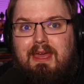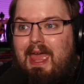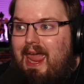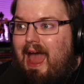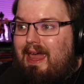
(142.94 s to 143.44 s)

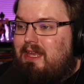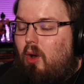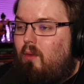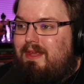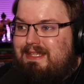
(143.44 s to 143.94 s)
I can
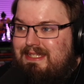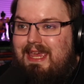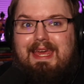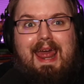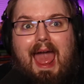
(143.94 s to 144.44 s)
only see
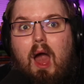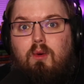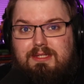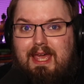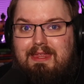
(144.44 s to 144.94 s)
it
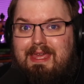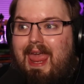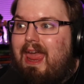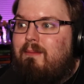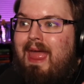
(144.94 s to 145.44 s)
outside the
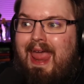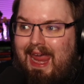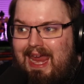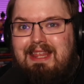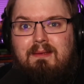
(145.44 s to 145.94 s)
game
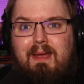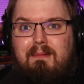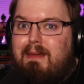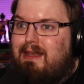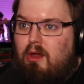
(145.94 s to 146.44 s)
in the main
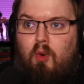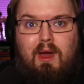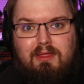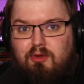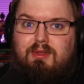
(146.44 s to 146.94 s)
menu
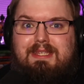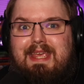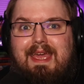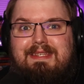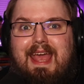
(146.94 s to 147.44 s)
through the
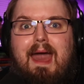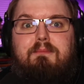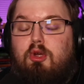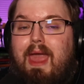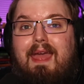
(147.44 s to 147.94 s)
settings tab.
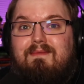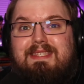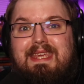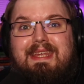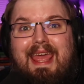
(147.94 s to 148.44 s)
You can't even
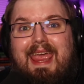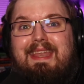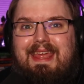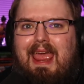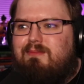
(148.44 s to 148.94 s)
see it in
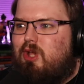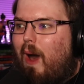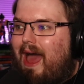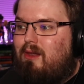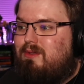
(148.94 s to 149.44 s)
game, so
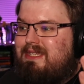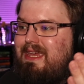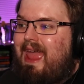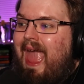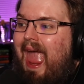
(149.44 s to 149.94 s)
I don't see
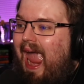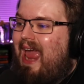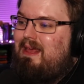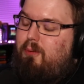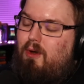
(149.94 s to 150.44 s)

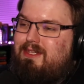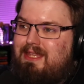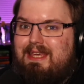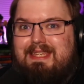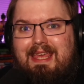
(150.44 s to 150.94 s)
any point to
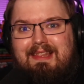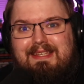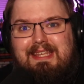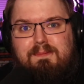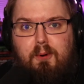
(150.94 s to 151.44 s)
this
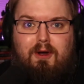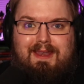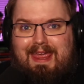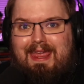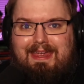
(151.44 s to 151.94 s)
unless it's put
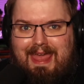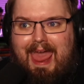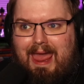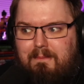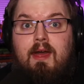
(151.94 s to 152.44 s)
in
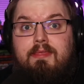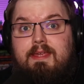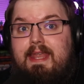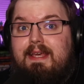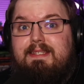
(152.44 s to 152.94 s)
game. The
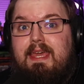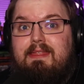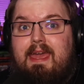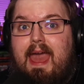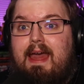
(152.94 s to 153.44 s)
next thing
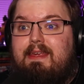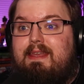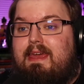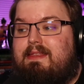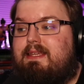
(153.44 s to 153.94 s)
they added,
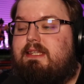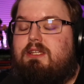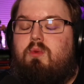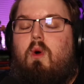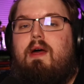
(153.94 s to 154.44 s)
and this is
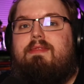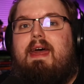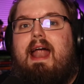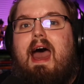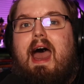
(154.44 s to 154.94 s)
one
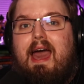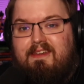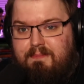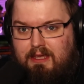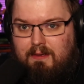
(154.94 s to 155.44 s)
that I've
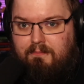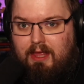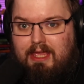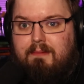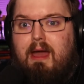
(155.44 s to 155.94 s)
been
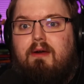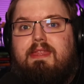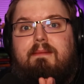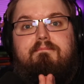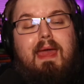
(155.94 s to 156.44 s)
complaining about, that
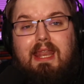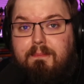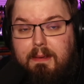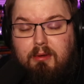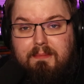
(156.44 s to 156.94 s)
many
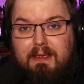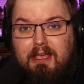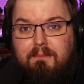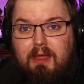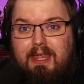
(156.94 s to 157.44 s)
people have been
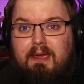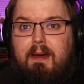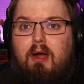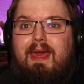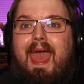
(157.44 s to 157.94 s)
complaining
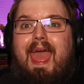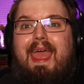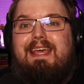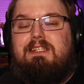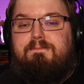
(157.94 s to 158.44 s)
about,
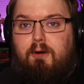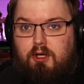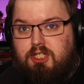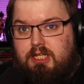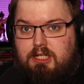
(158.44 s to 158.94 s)
is
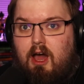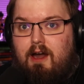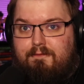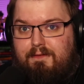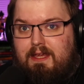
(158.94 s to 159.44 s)
push to talk
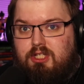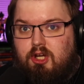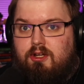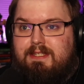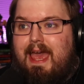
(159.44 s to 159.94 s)

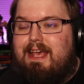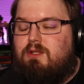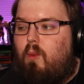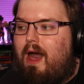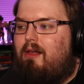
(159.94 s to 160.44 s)
features as
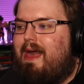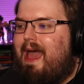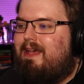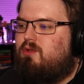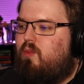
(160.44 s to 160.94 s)
well
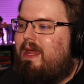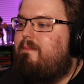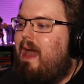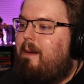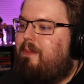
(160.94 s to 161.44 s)
as
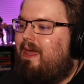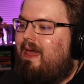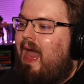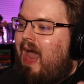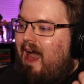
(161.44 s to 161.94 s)
remapping
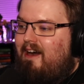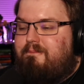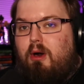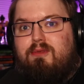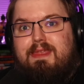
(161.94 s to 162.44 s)
of
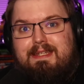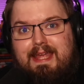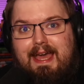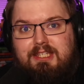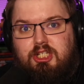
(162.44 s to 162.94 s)
both the
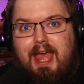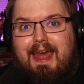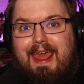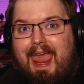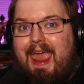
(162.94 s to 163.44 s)
text chat
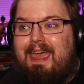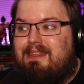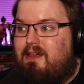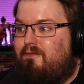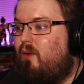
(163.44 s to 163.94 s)
and
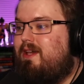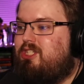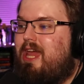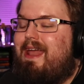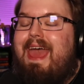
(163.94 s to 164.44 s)
the voice
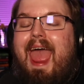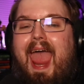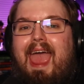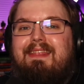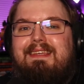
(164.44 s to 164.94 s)
chat.
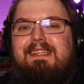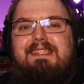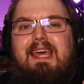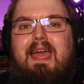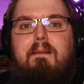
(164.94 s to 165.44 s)
And this is
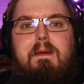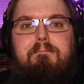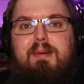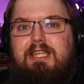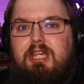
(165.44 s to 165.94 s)
something I've been
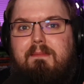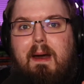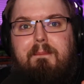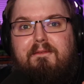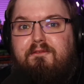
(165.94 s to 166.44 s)
bitching about
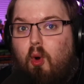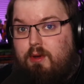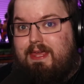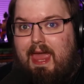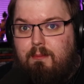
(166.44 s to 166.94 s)
before the
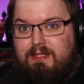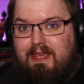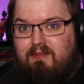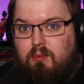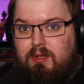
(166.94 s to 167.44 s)
game was
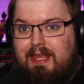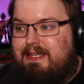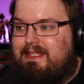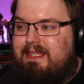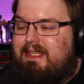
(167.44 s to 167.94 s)
even released.
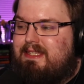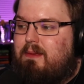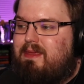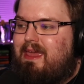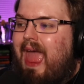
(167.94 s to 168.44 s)
This is
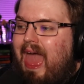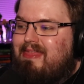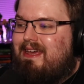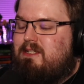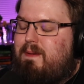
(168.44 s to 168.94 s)
something that
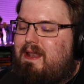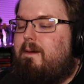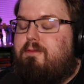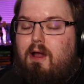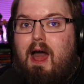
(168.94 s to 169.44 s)
has been a
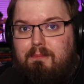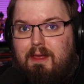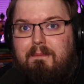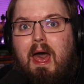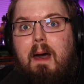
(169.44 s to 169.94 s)

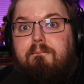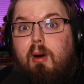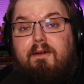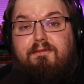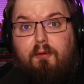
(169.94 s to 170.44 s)
problem
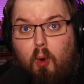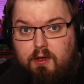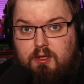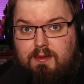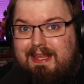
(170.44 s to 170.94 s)
before
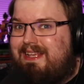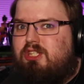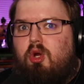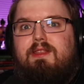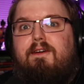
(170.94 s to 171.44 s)
the release,
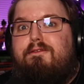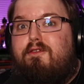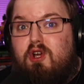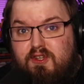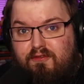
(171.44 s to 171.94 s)
during the
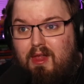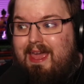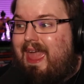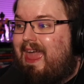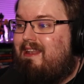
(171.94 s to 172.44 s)
first flight.
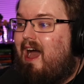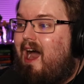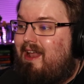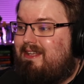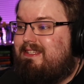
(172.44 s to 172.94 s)
And
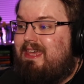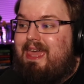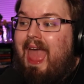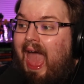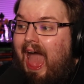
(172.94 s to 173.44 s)
honestly,
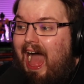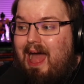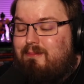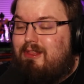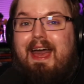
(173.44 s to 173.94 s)

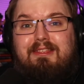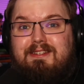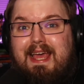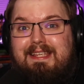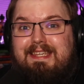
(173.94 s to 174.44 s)
I'm glad they're
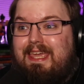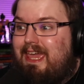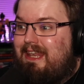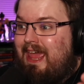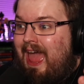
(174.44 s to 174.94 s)
testing it.